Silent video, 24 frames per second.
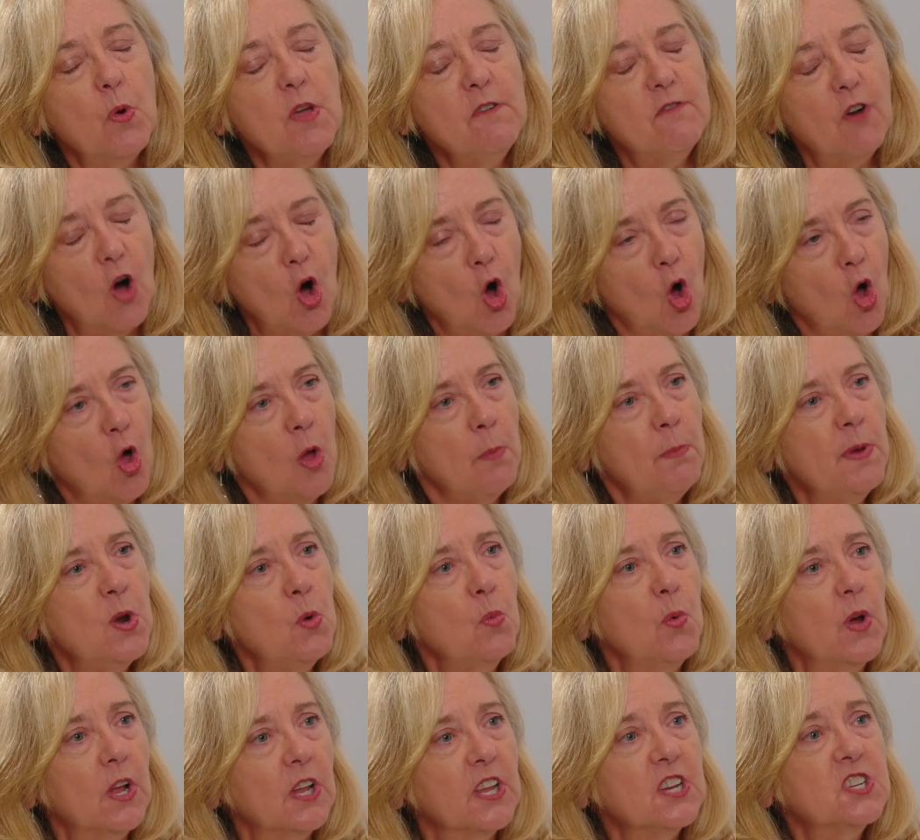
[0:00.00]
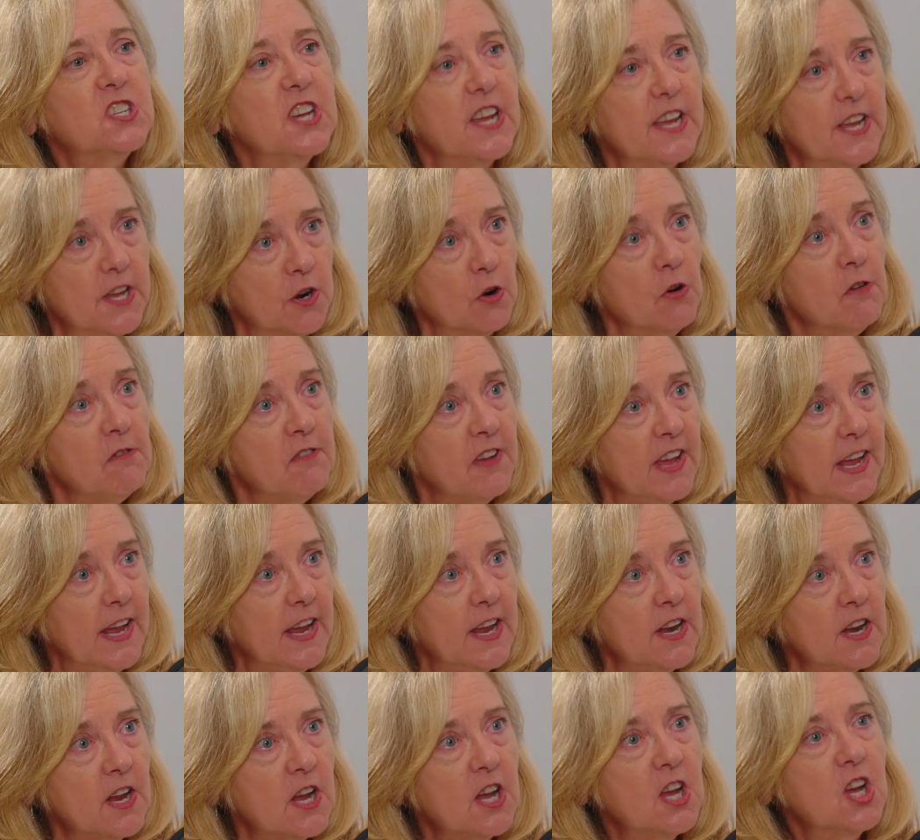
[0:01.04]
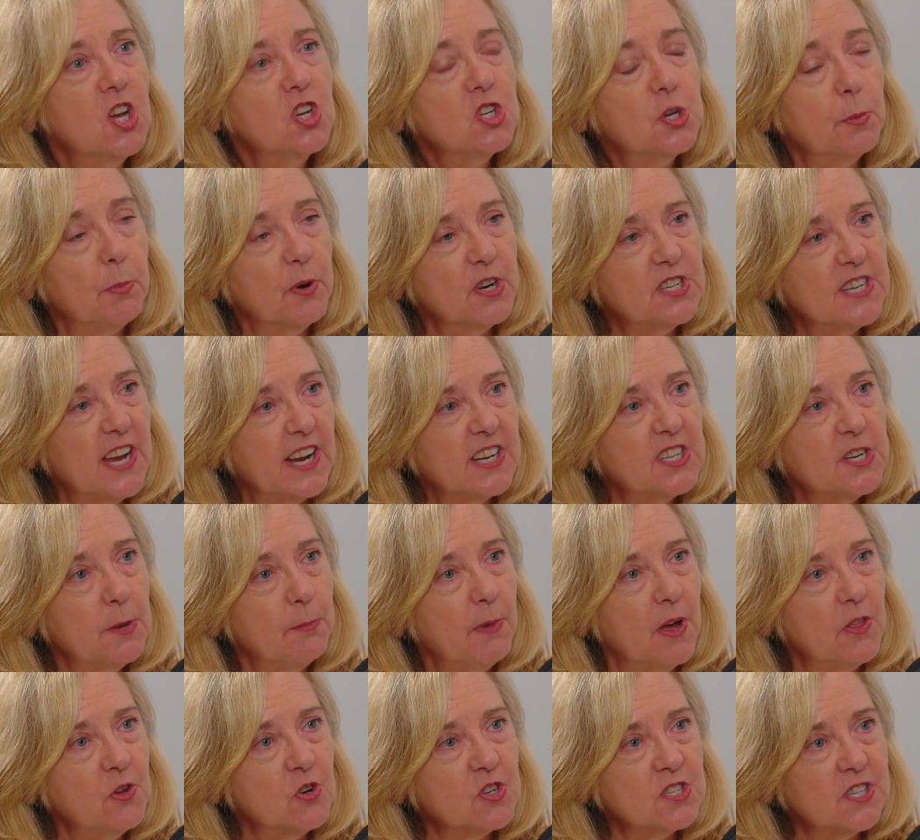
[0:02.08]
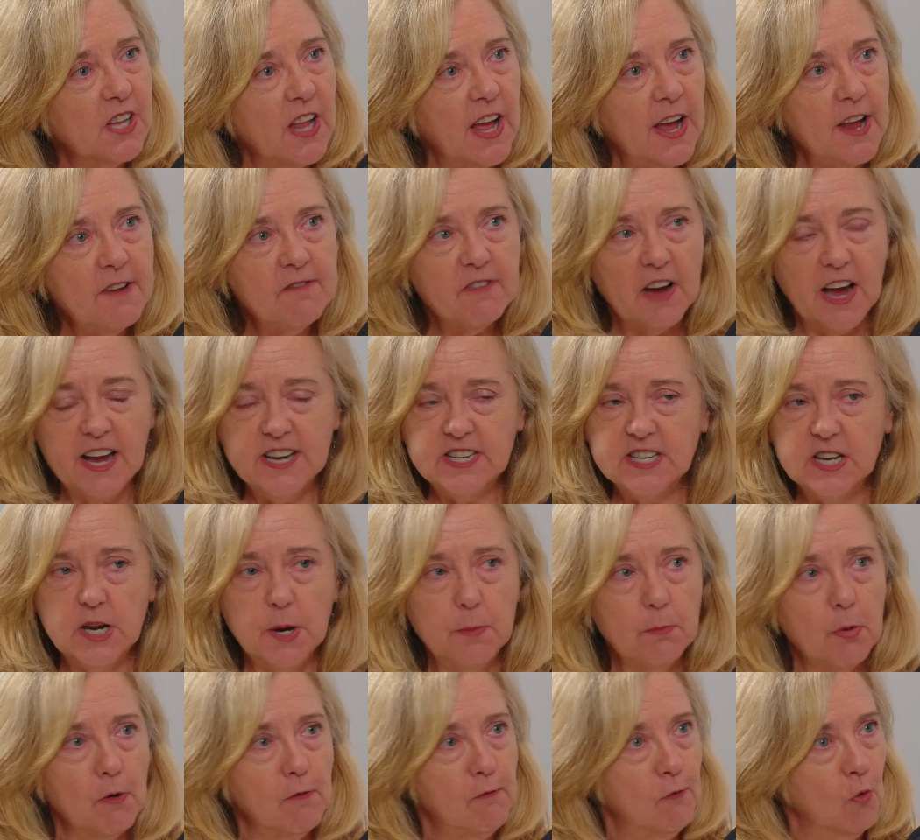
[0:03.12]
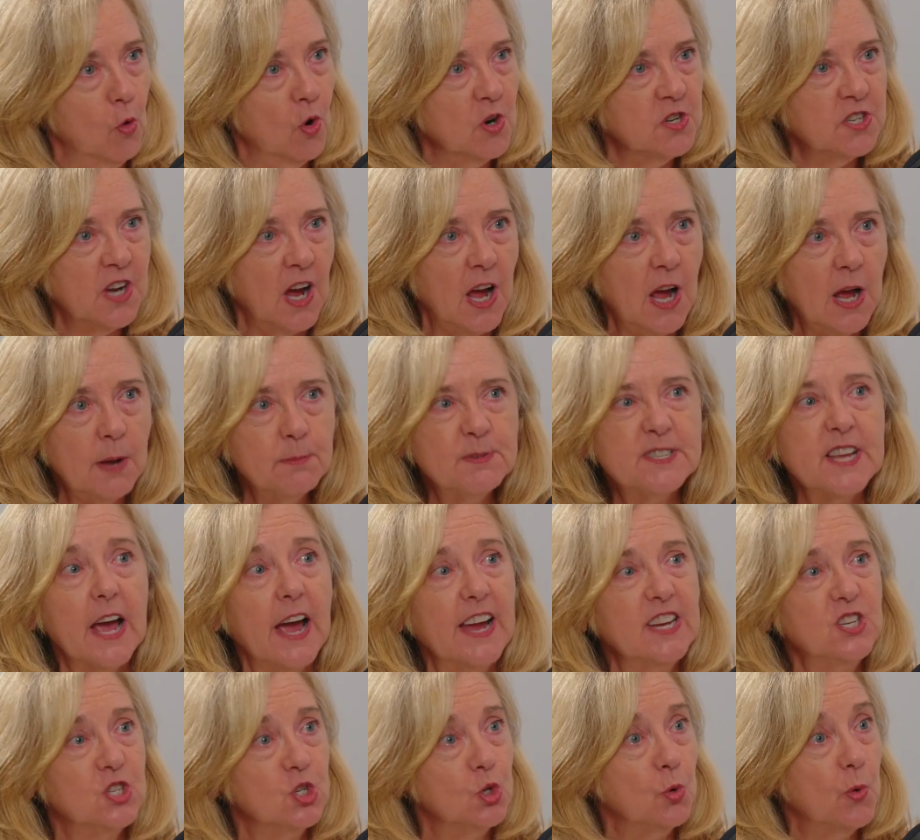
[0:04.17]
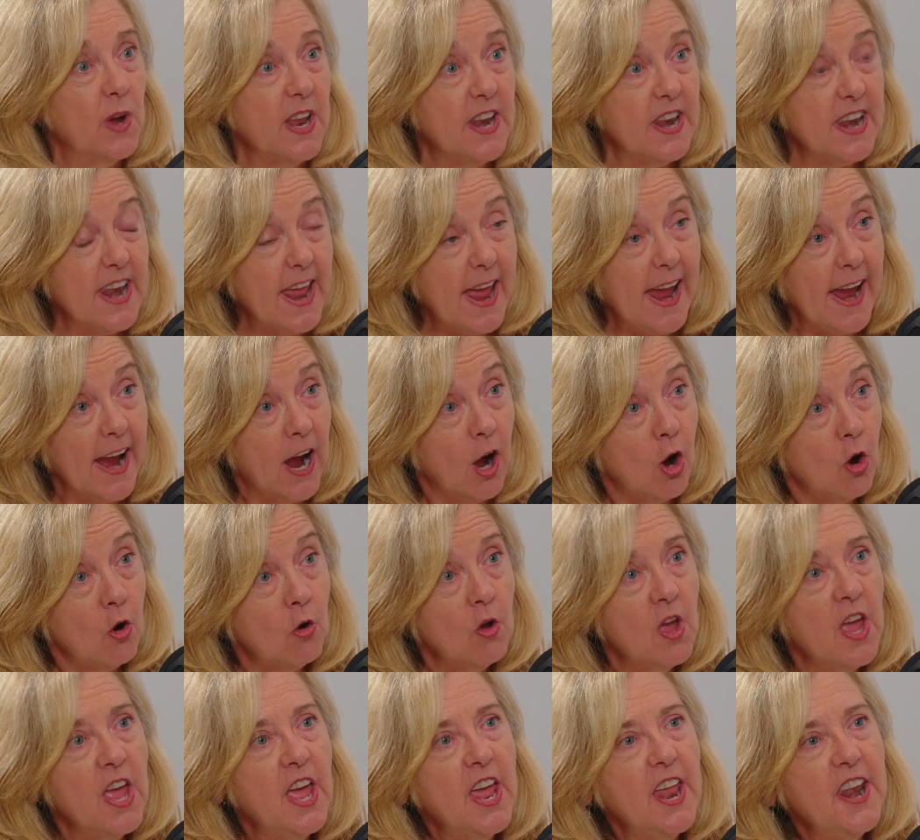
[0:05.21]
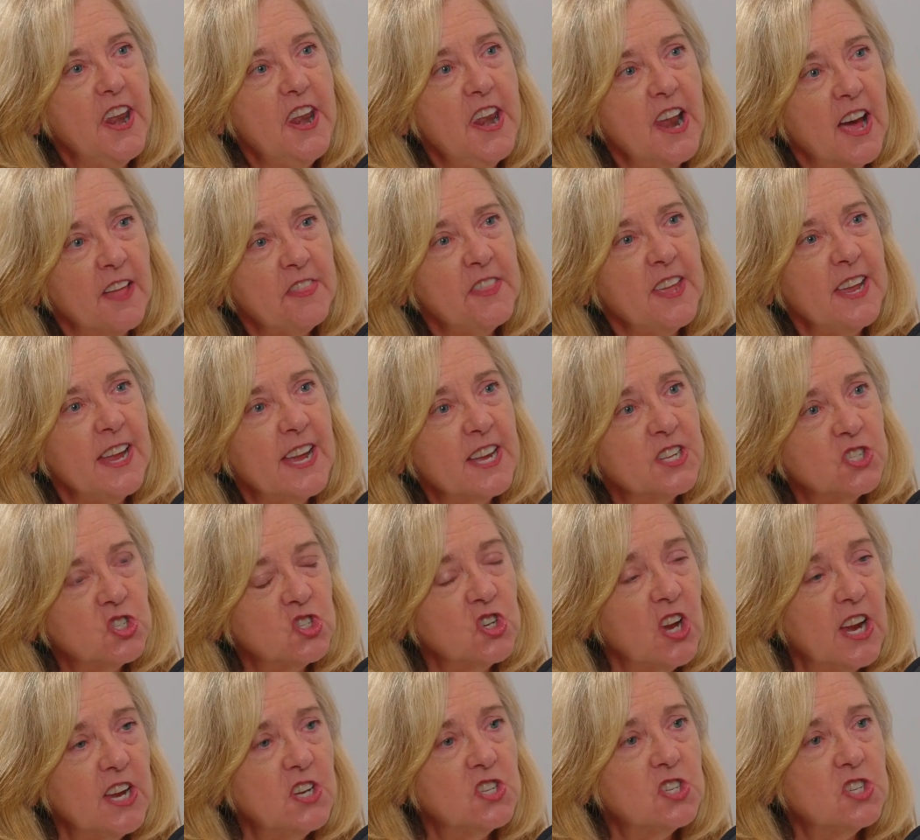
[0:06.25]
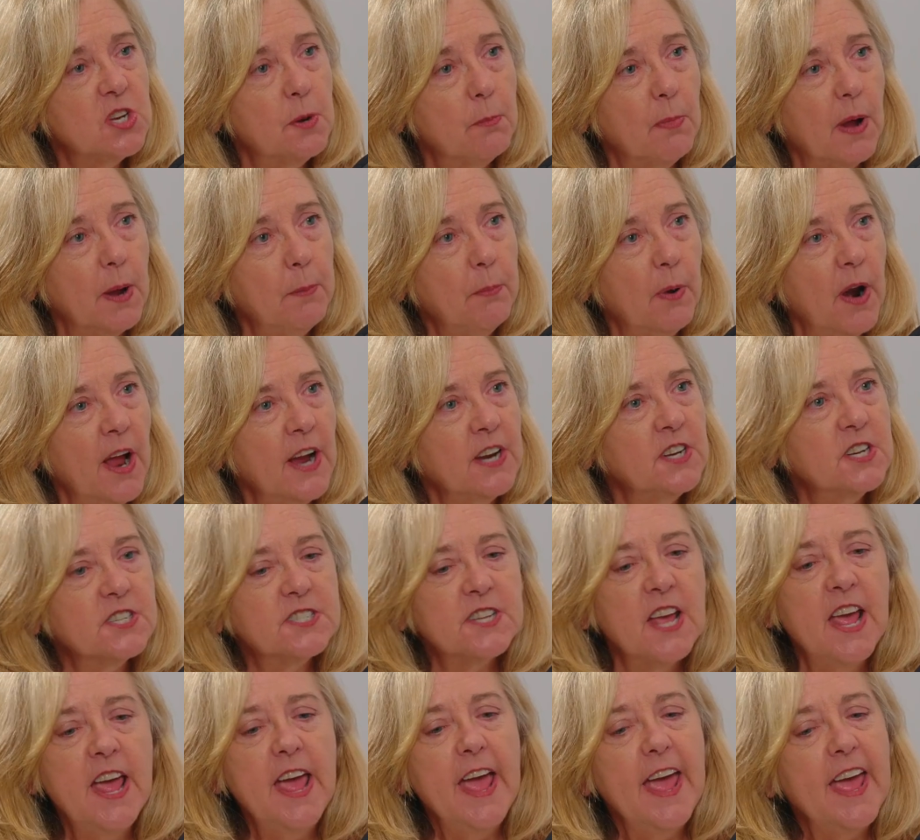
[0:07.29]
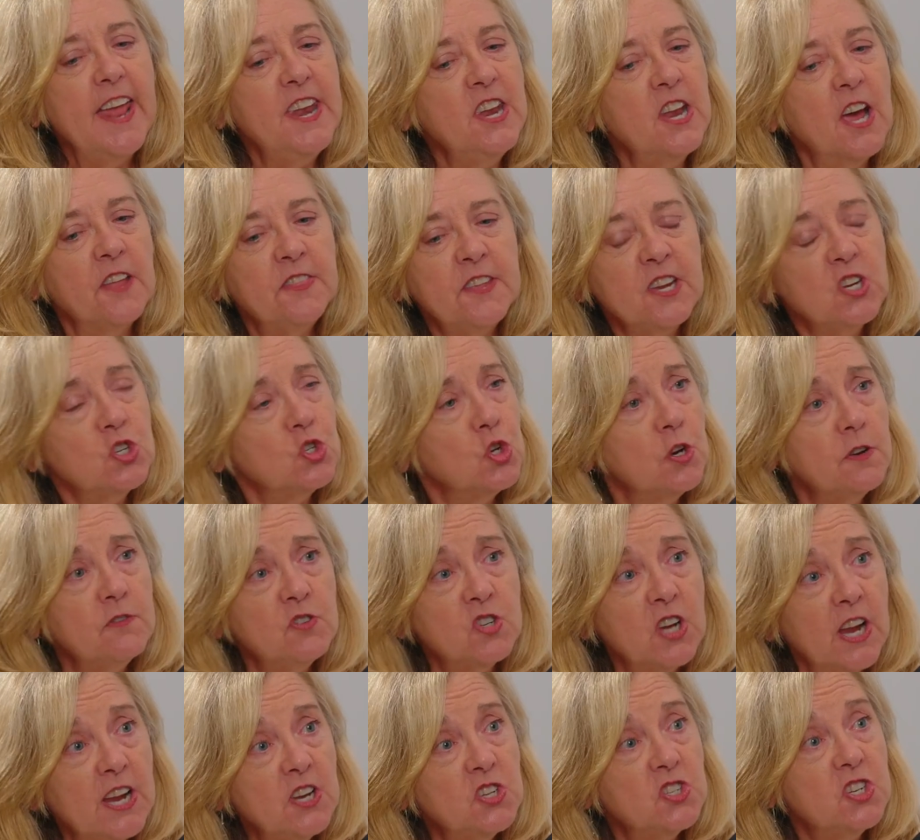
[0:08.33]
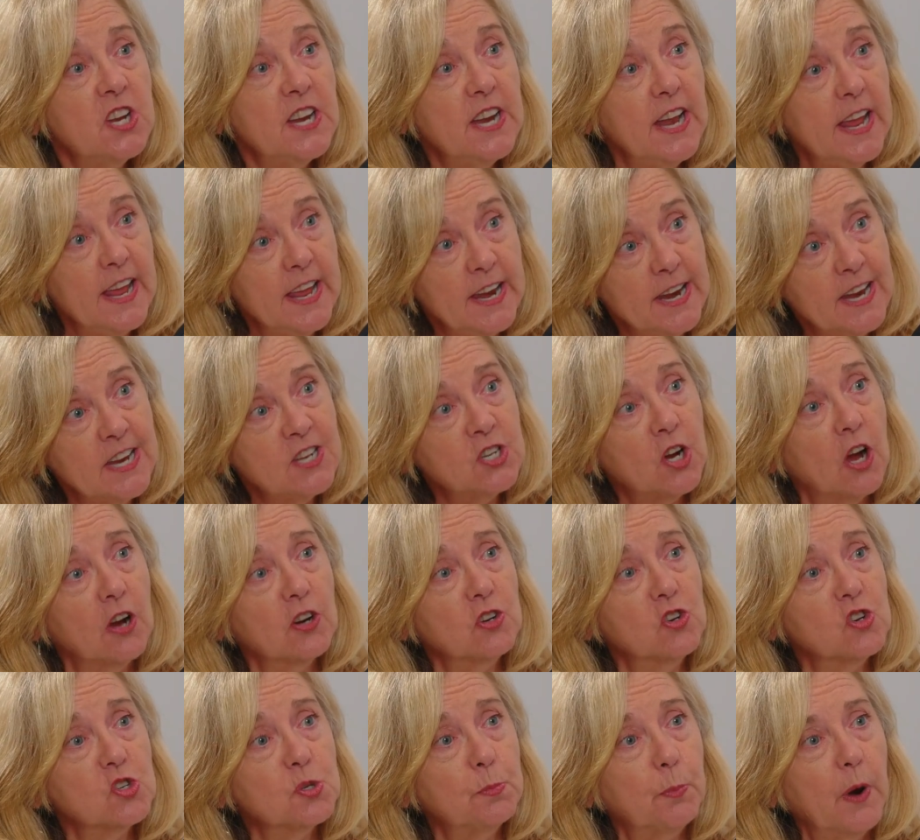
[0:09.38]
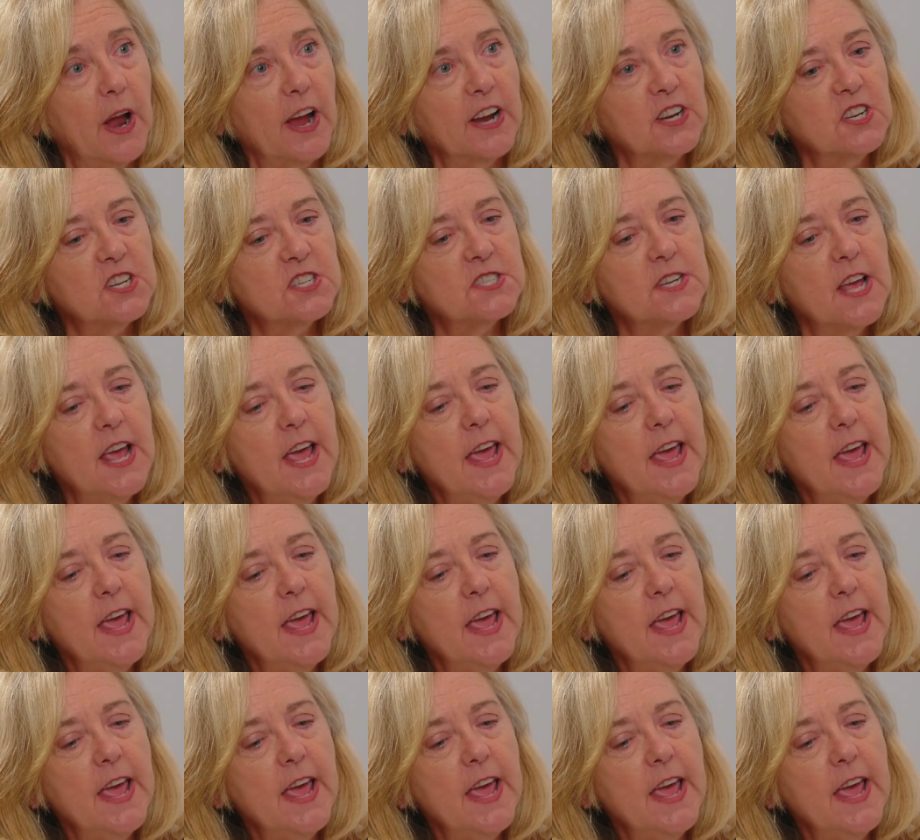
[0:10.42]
we've all been willing to intervene to protect a mother's life. I did it before Dobbs. I do it now. Nothing has changed in my practice, and nothing should have changed in any doctor's practice,